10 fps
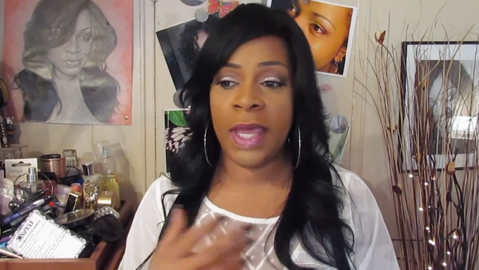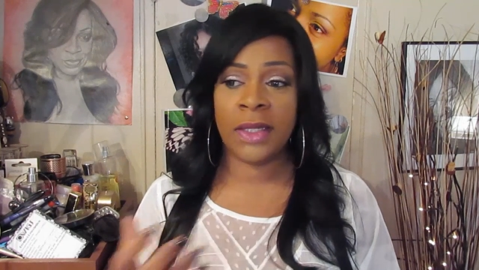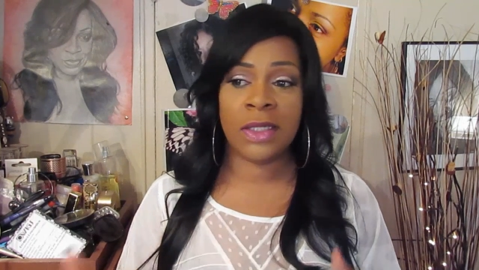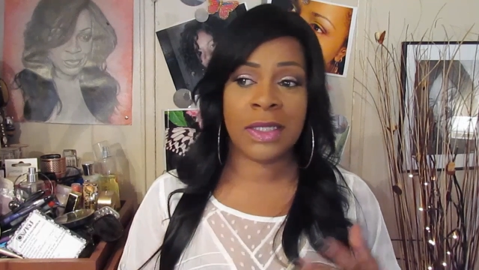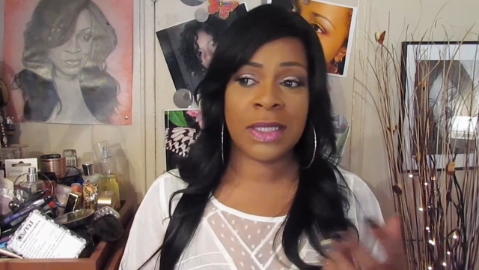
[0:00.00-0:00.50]

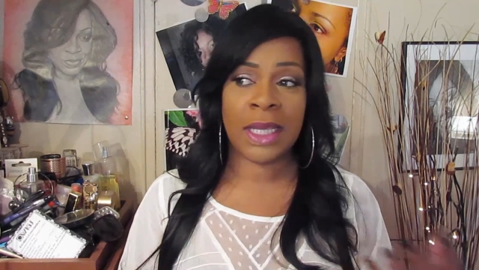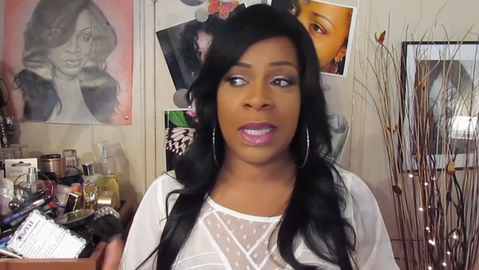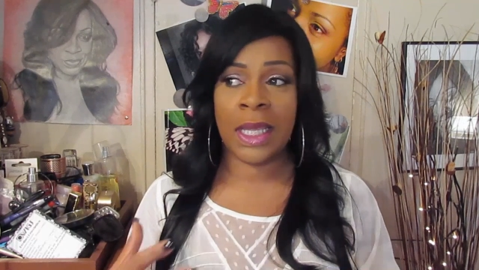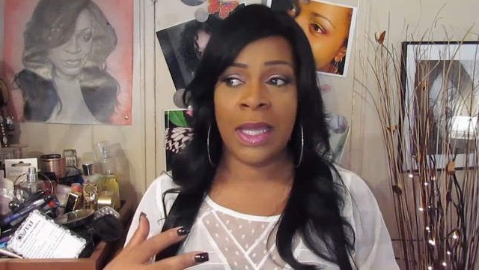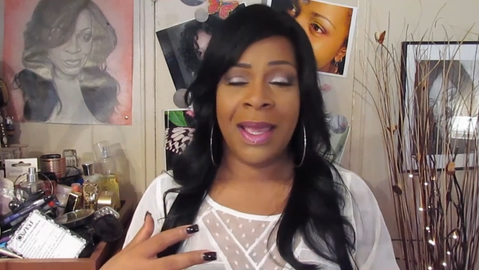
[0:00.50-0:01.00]
That's just
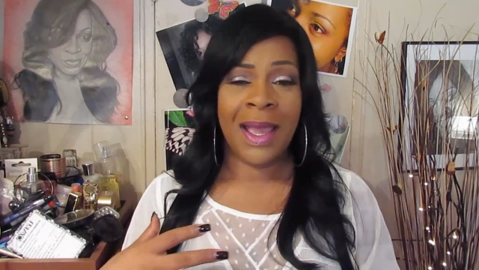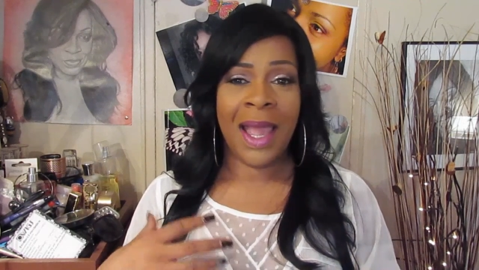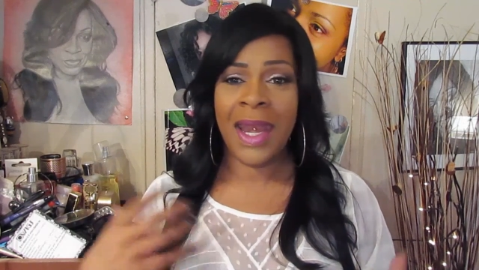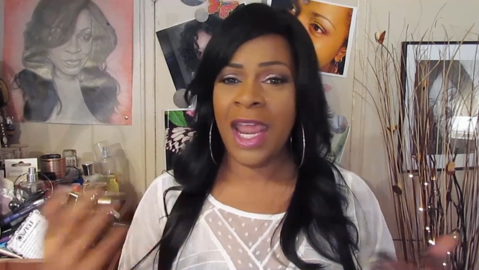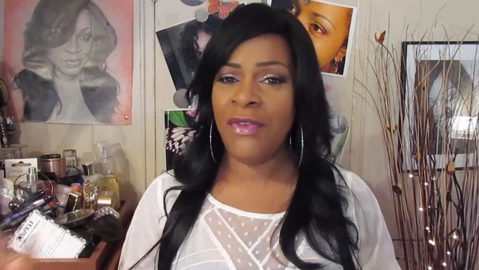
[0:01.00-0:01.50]
like
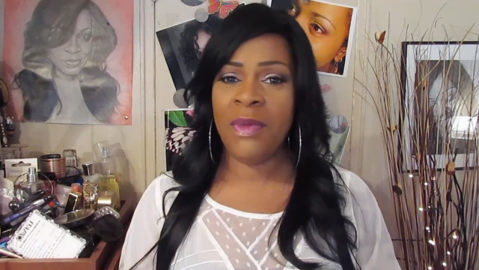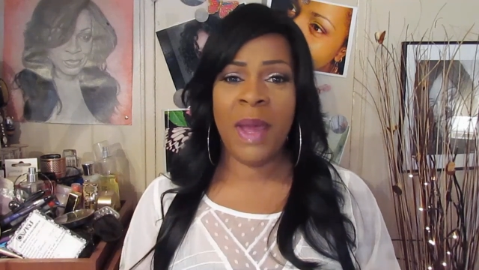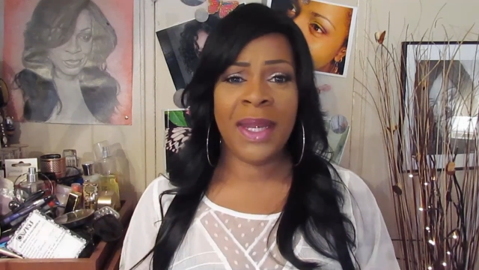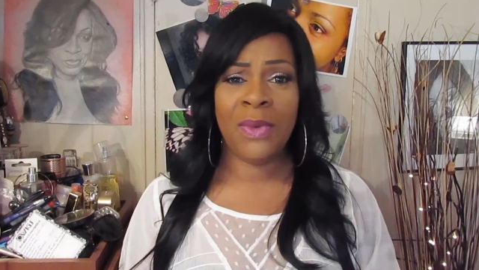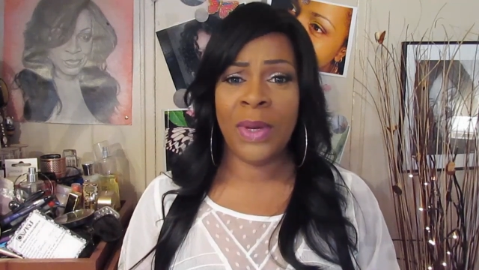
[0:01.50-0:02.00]
kind of
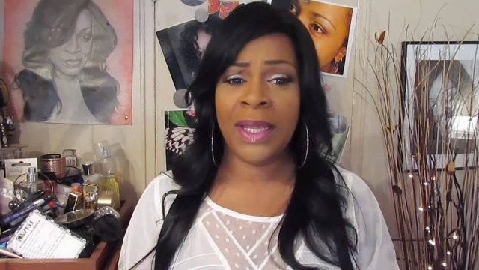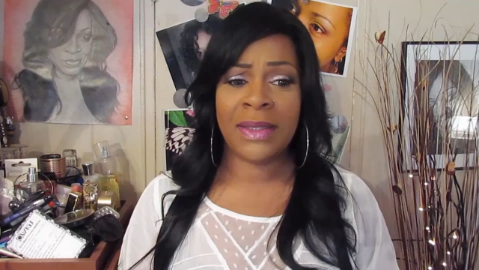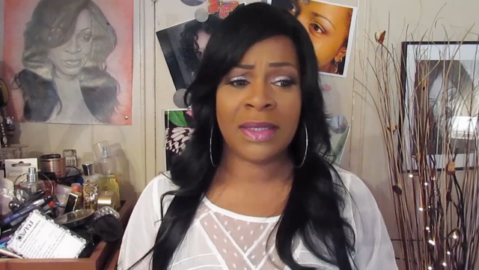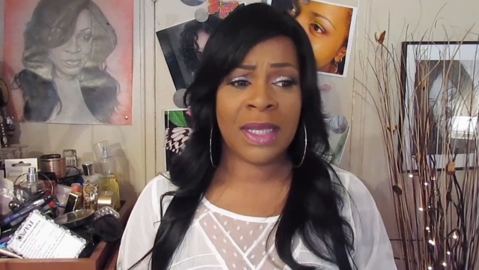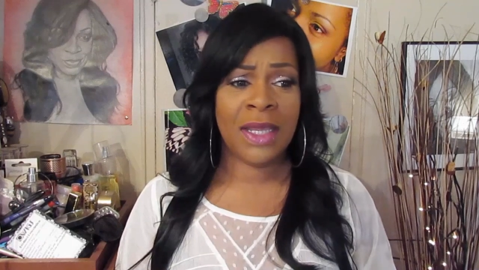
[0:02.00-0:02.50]
everybody wins,